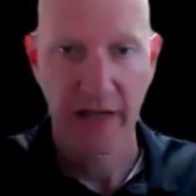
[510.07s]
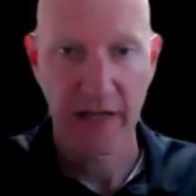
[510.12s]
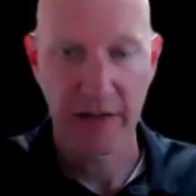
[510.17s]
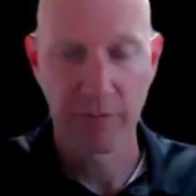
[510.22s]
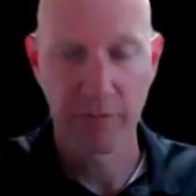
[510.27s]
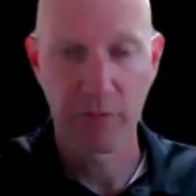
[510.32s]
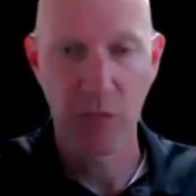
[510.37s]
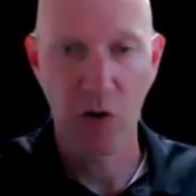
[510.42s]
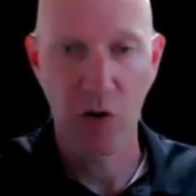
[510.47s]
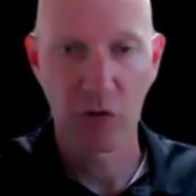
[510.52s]

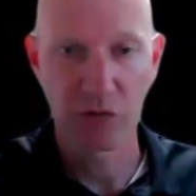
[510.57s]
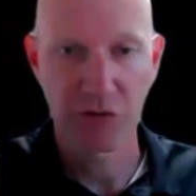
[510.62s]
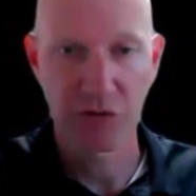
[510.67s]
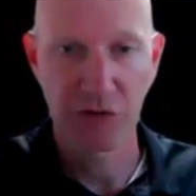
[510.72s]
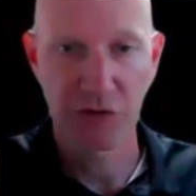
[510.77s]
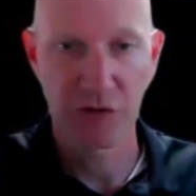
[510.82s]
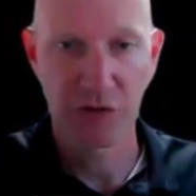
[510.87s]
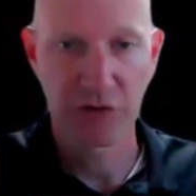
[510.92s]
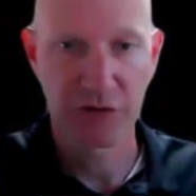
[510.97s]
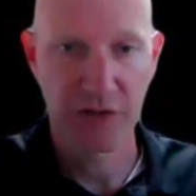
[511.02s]
In most
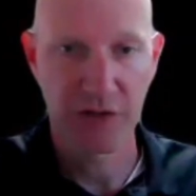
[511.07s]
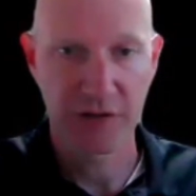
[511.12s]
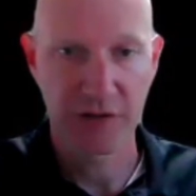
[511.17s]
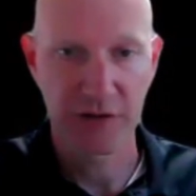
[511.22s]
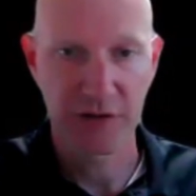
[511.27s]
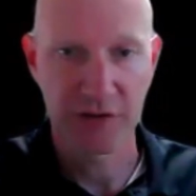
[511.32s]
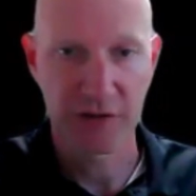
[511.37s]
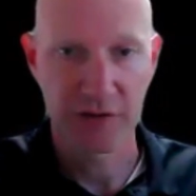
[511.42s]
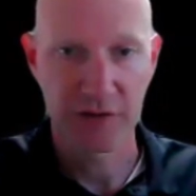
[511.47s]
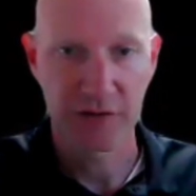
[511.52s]

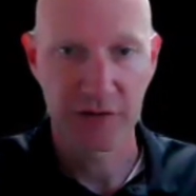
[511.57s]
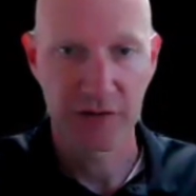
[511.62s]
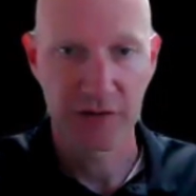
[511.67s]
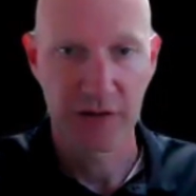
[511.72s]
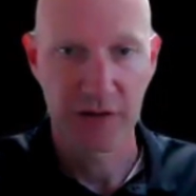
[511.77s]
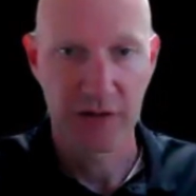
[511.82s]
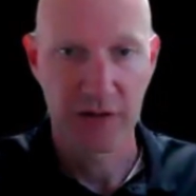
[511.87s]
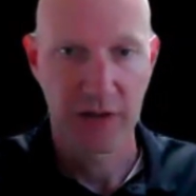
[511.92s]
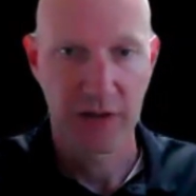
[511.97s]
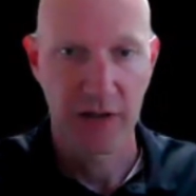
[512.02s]
jurisdictions,
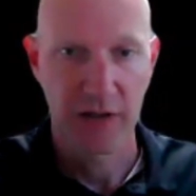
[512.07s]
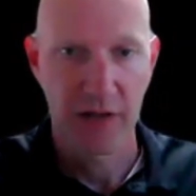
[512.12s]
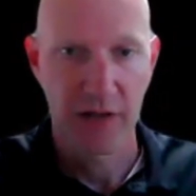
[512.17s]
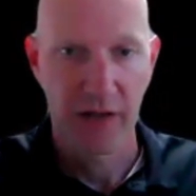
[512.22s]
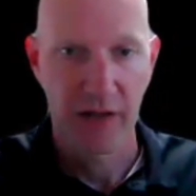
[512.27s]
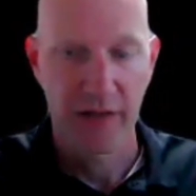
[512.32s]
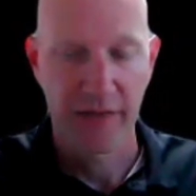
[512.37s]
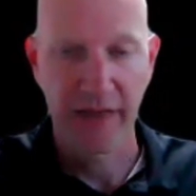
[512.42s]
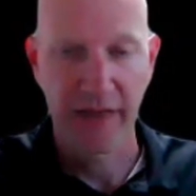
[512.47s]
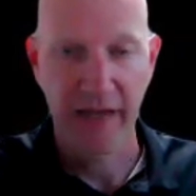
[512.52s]

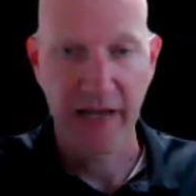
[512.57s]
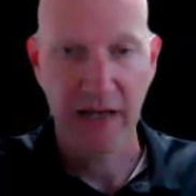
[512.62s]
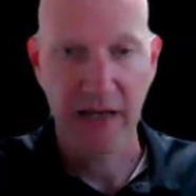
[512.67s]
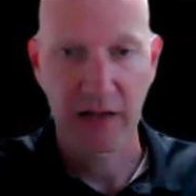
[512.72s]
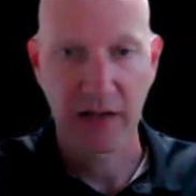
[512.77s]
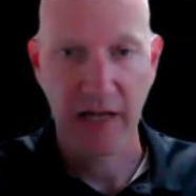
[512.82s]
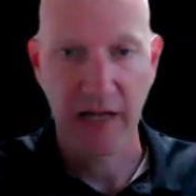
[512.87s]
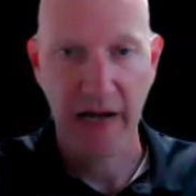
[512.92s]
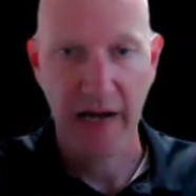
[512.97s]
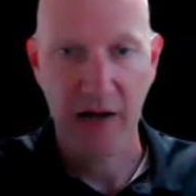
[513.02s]
they
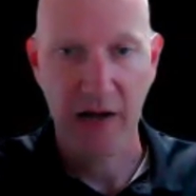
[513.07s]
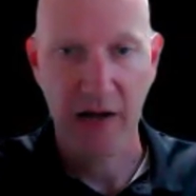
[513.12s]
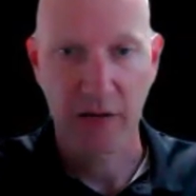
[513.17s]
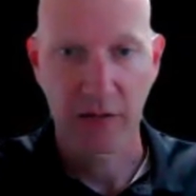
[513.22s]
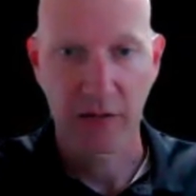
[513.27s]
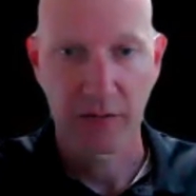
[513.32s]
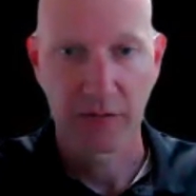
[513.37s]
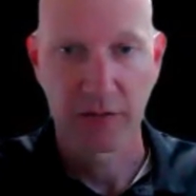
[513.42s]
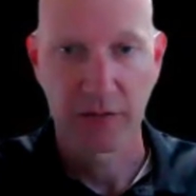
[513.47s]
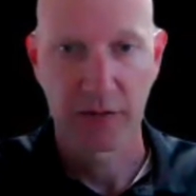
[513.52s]

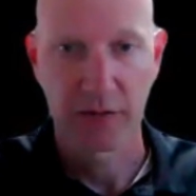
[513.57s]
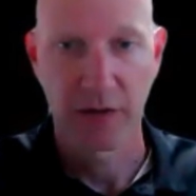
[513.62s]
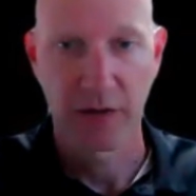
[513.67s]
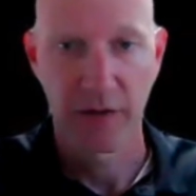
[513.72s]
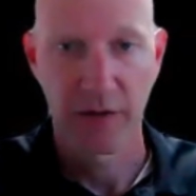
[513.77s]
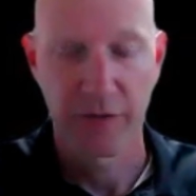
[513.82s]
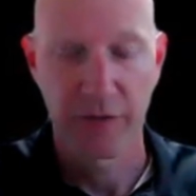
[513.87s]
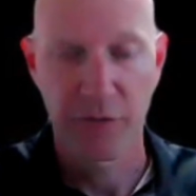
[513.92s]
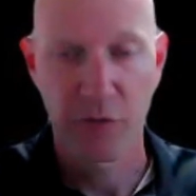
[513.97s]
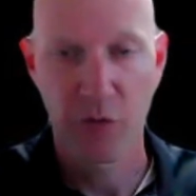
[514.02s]
allow
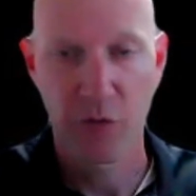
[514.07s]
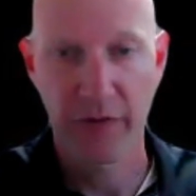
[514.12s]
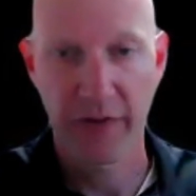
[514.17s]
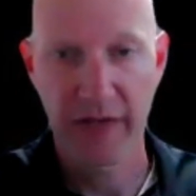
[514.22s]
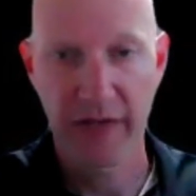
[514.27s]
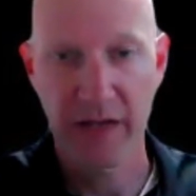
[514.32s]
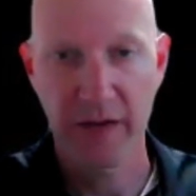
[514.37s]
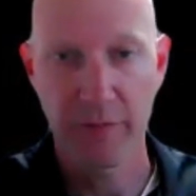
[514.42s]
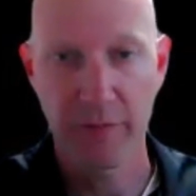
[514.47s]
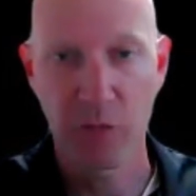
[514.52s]
for
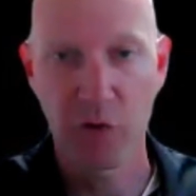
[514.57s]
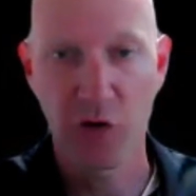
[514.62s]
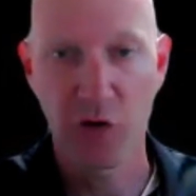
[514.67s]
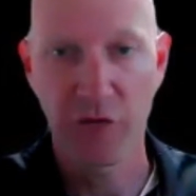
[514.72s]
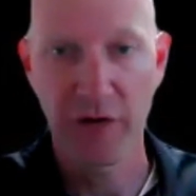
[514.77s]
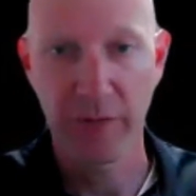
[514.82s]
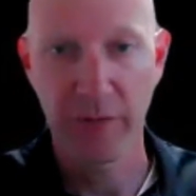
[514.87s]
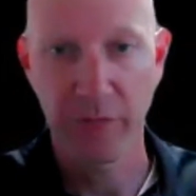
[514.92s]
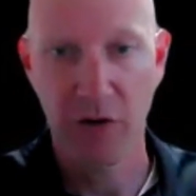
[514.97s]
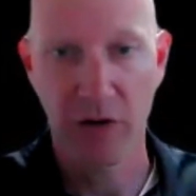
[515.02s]
the
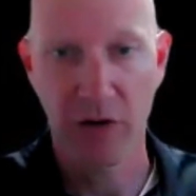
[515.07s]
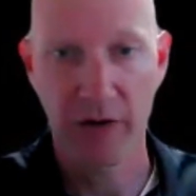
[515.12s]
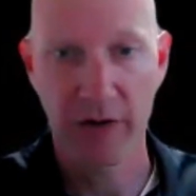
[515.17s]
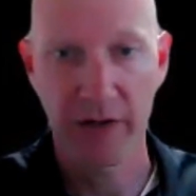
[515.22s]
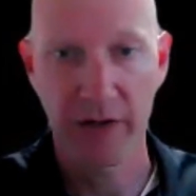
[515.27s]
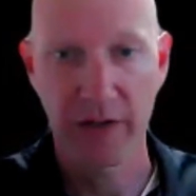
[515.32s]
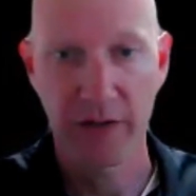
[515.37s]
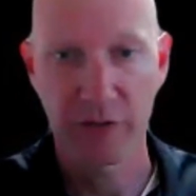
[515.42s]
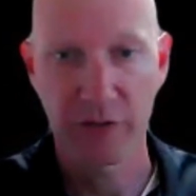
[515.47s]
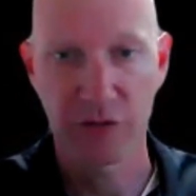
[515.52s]
moving
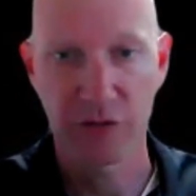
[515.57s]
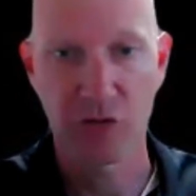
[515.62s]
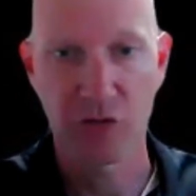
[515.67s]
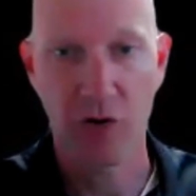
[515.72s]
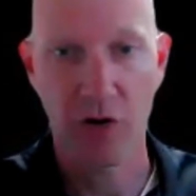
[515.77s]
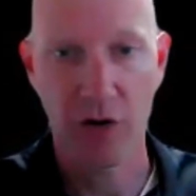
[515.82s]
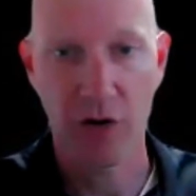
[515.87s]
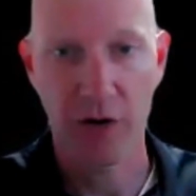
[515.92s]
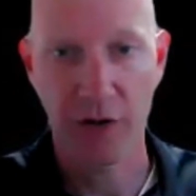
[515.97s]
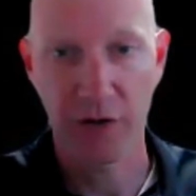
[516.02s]
party to
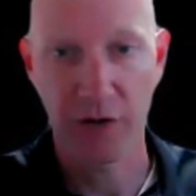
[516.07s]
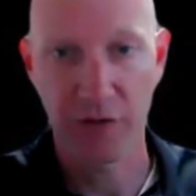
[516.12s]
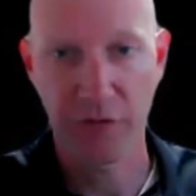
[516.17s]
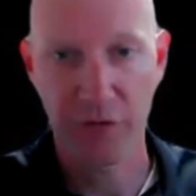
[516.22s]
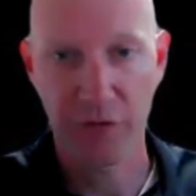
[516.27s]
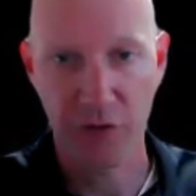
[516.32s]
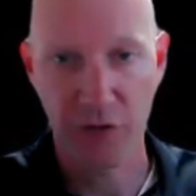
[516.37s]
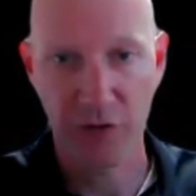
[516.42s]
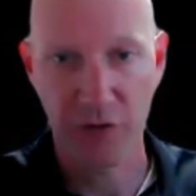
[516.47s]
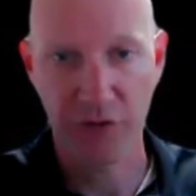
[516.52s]
argue
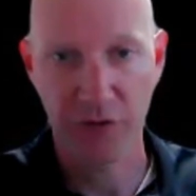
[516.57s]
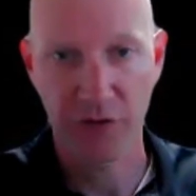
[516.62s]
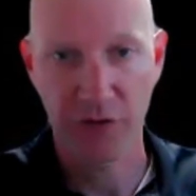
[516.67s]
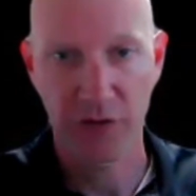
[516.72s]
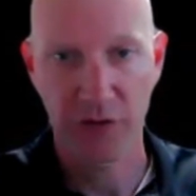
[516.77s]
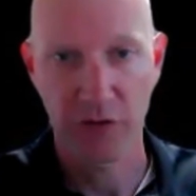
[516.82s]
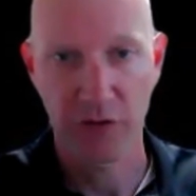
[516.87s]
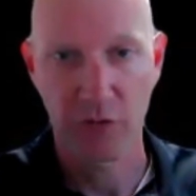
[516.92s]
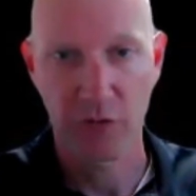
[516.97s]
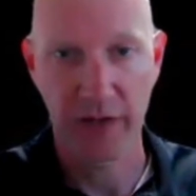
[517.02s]
first
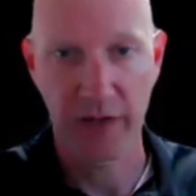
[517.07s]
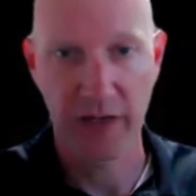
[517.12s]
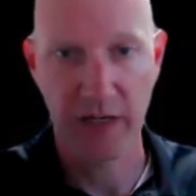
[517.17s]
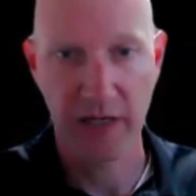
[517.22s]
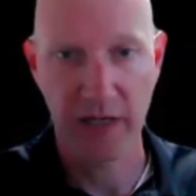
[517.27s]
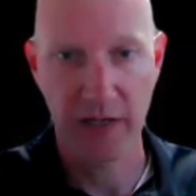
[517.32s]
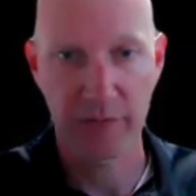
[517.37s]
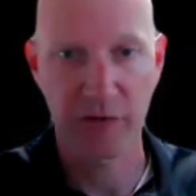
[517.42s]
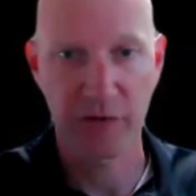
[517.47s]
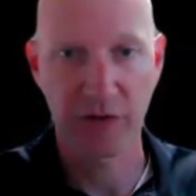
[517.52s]
when it
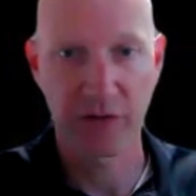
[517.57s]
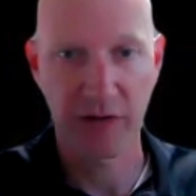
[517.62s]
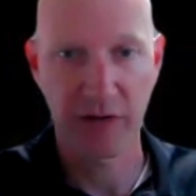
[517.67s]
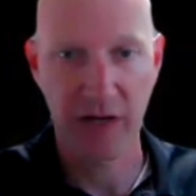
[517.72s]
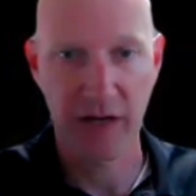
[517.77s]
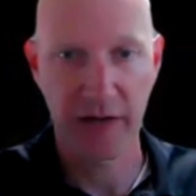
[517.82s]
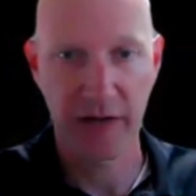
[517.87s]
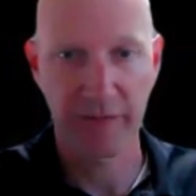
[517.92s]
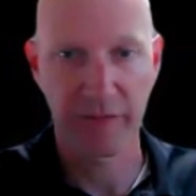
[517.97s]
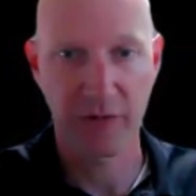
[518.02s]
comes to
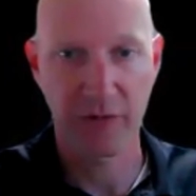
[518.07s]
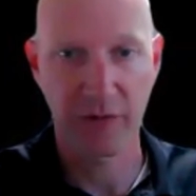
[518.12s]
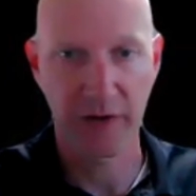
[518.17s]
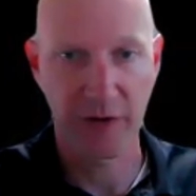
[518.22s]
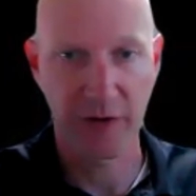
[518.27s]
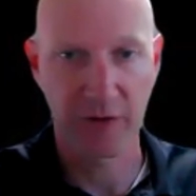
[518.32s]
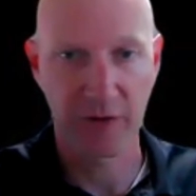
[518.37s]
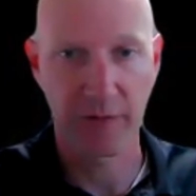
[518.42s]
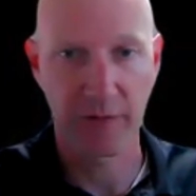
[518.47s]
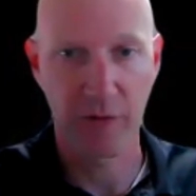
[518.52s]
time for
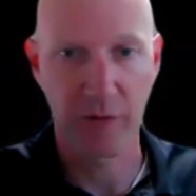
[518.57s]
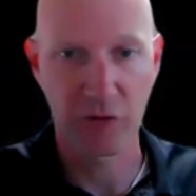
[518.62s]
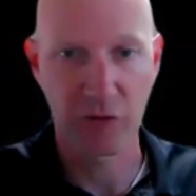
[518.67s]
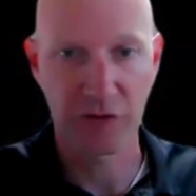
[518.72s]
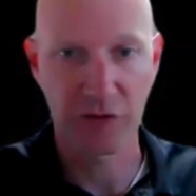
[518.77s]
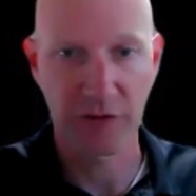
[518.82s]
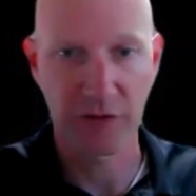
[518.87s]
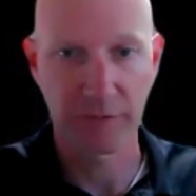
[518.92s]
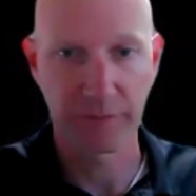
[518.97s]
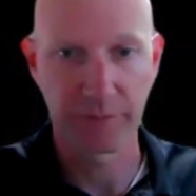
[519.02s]
hear the
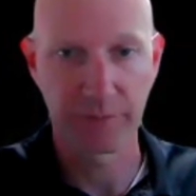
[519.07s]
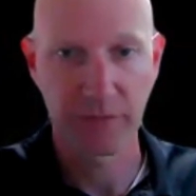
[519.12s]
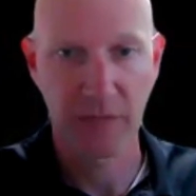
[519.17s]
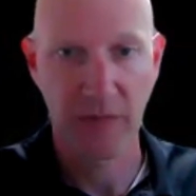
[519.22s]
motion.